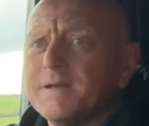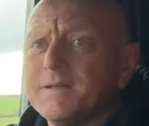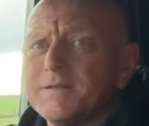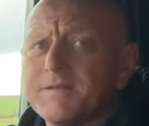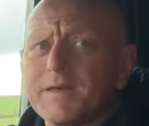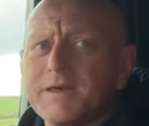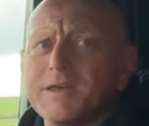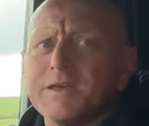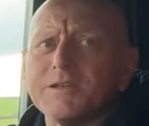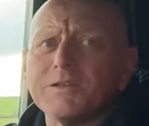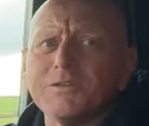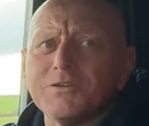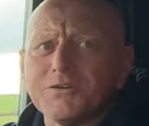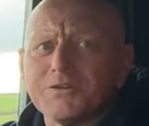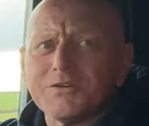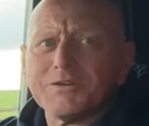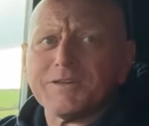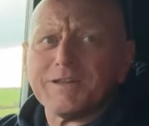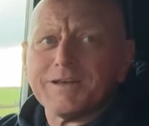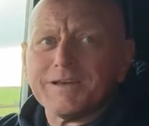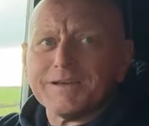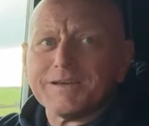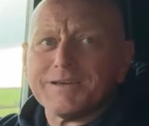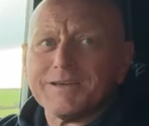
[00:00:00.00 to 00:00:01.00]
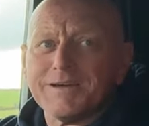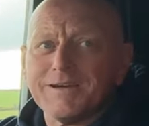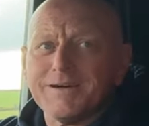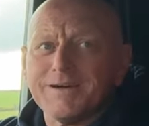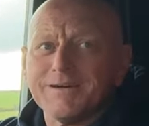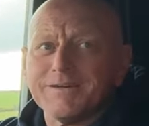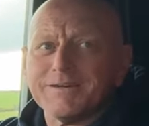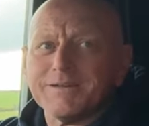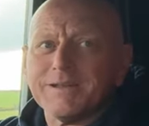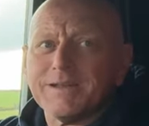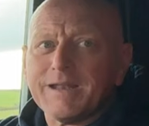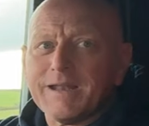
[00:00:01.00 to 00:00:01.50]
they can look at that
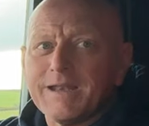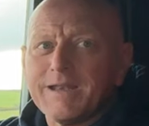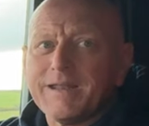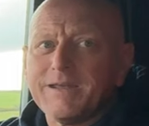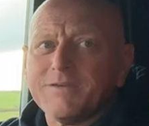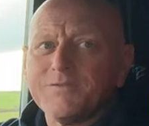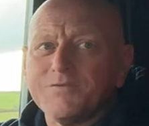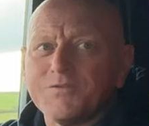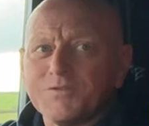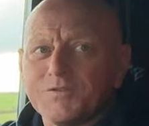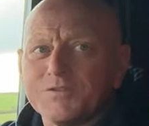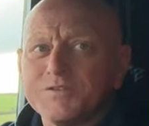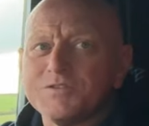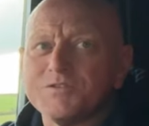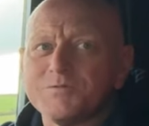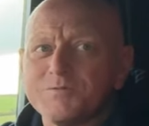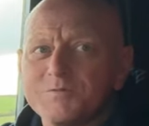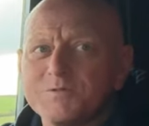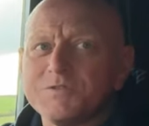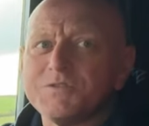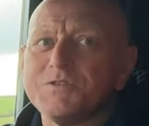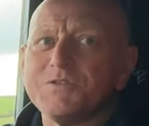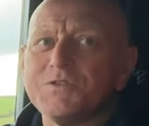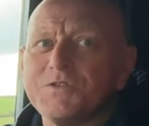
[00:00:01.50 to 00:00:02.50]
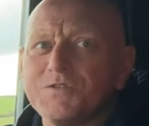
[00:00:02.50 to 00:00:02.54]
card and any infringements